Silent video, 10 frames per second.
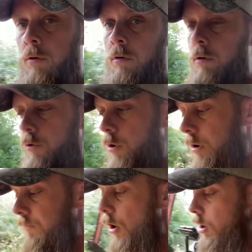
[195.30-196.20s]
They're
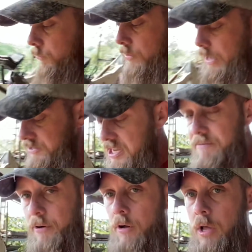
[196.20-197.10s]
involved with
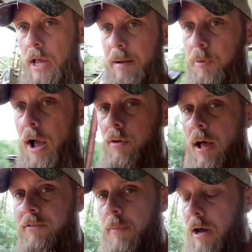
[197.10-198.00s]
Antifa and Black
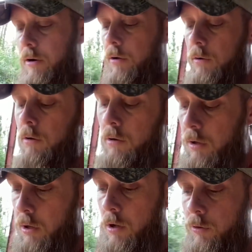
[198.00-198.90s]
Lives Matter.
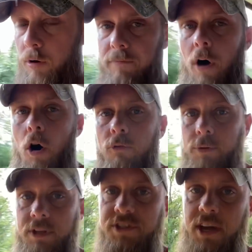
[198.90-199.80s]
They're involved with
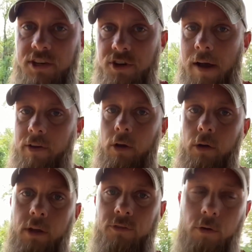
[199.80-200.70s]
these sex trafficking
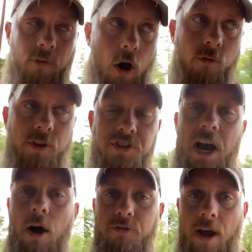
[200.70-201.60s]
rings. They're involved with the
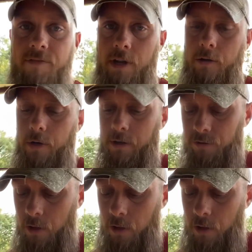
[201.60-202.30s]
child trafficking rings.